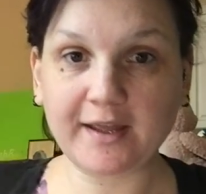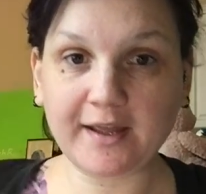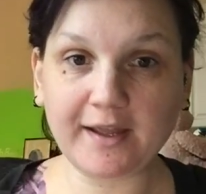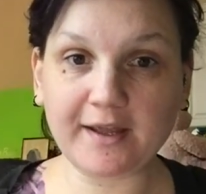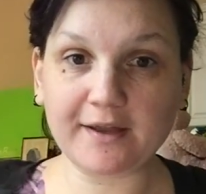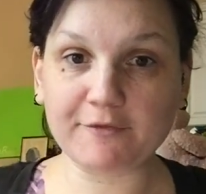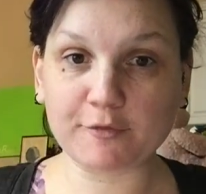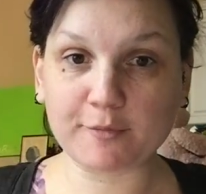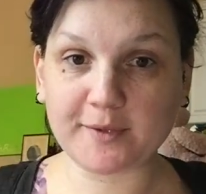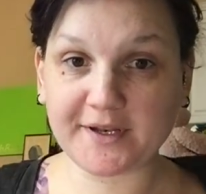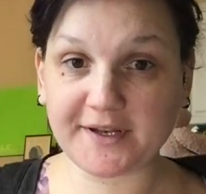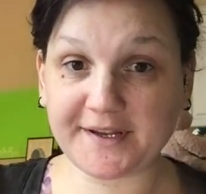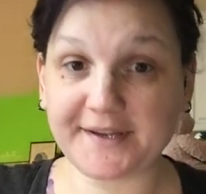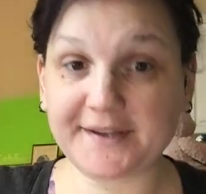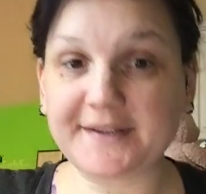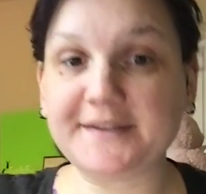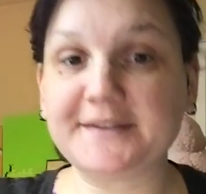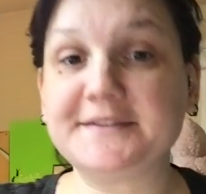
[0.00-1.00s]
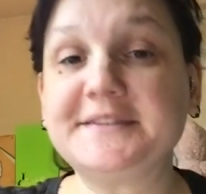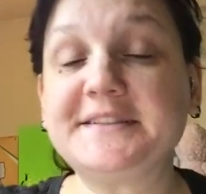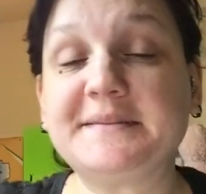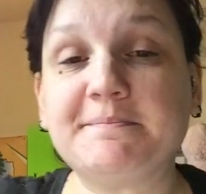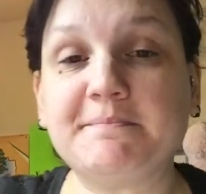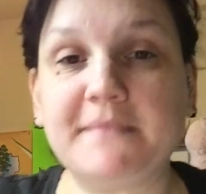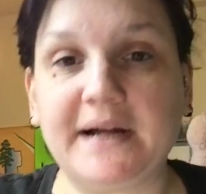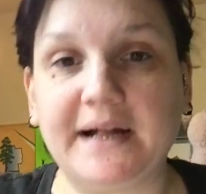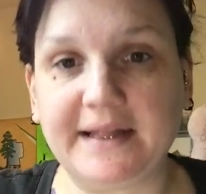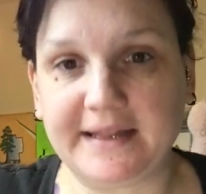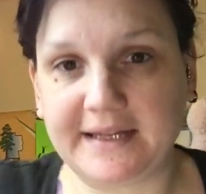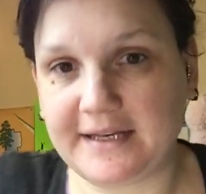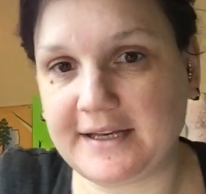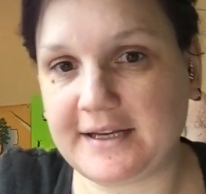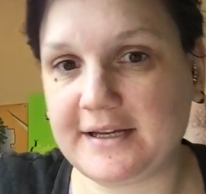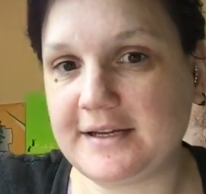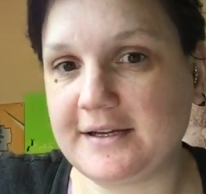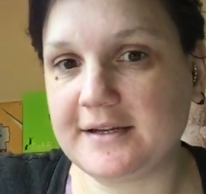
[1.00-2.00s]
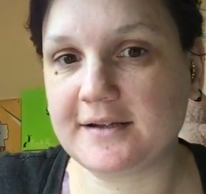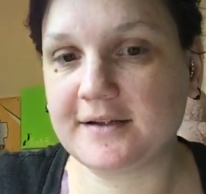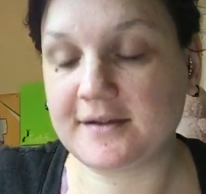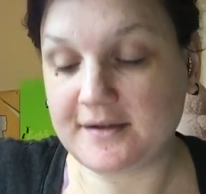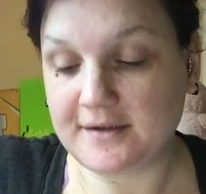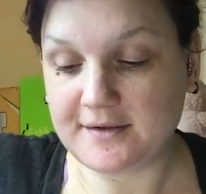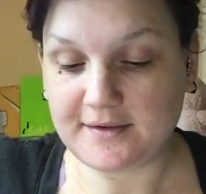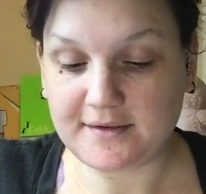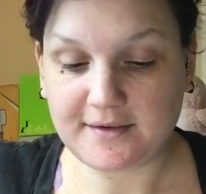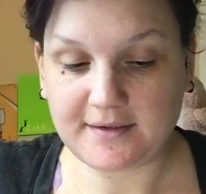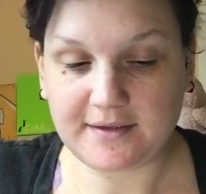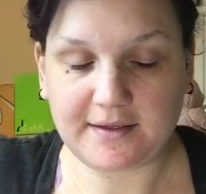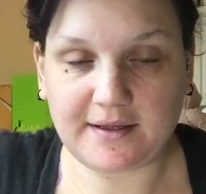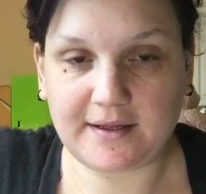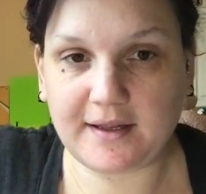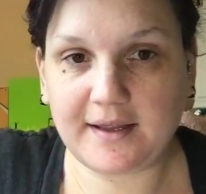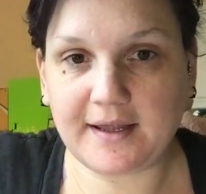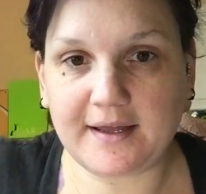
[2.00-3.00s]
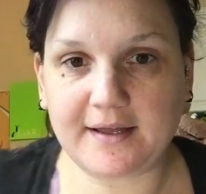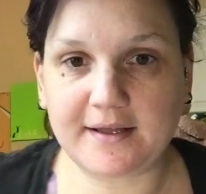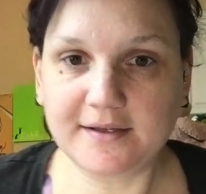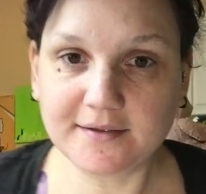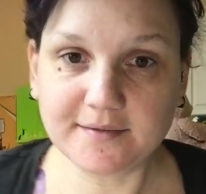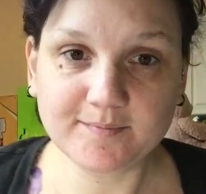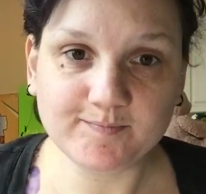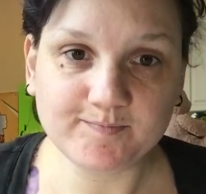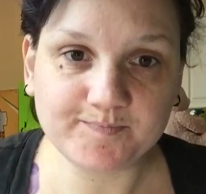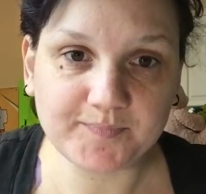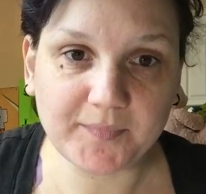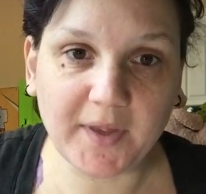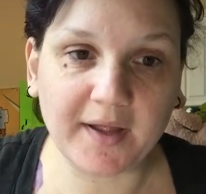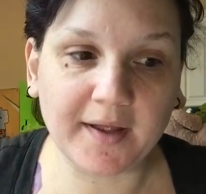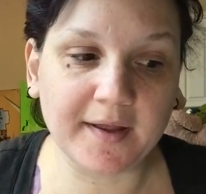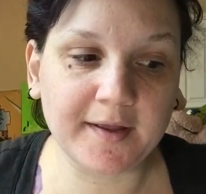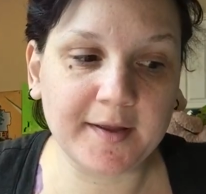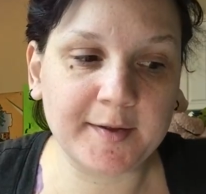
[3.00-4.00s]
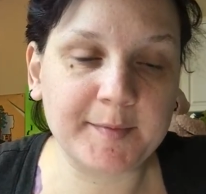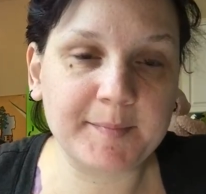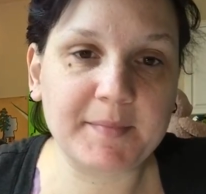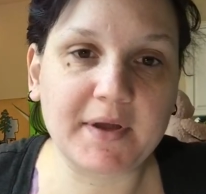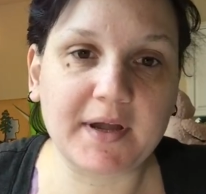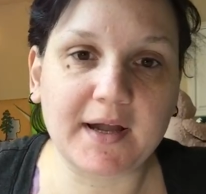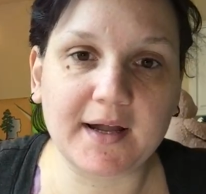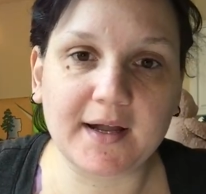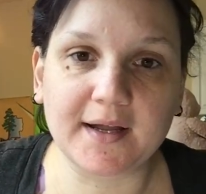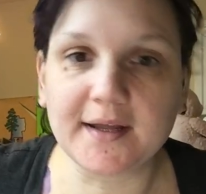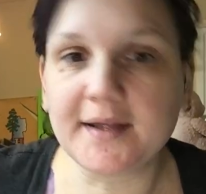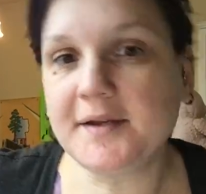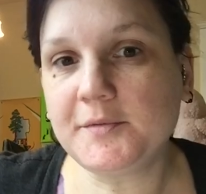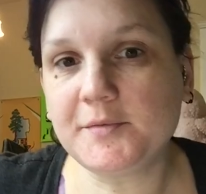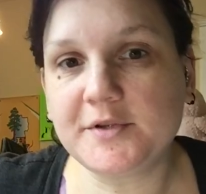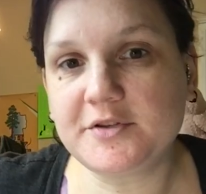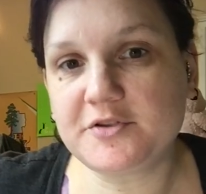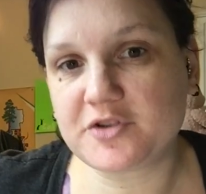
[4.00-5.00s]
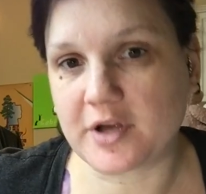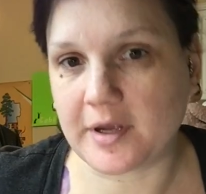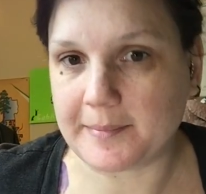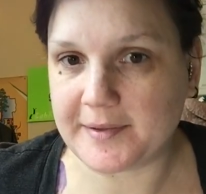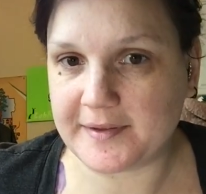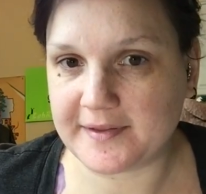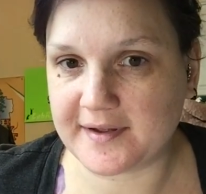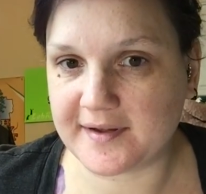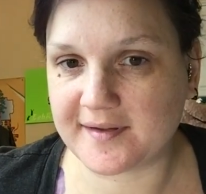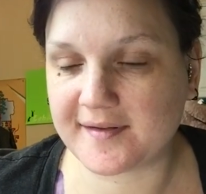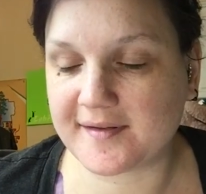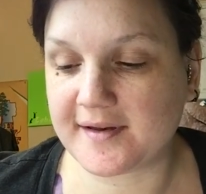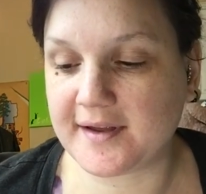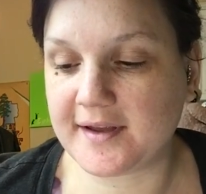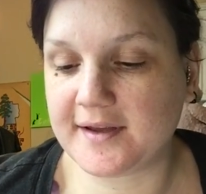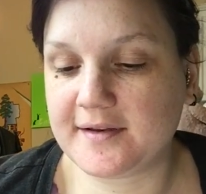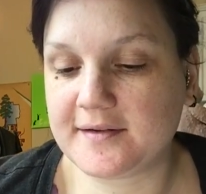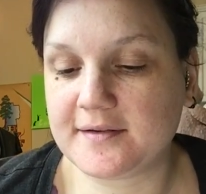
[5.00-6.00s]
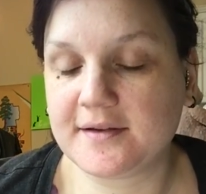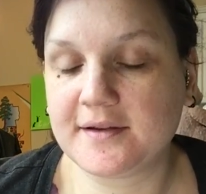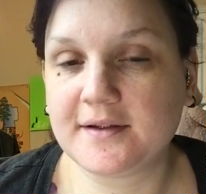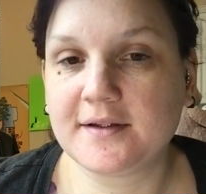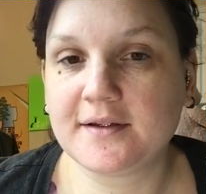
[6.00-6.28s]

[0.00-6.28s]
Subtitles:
Hey everybody, it's Melody again. I went shopping last night.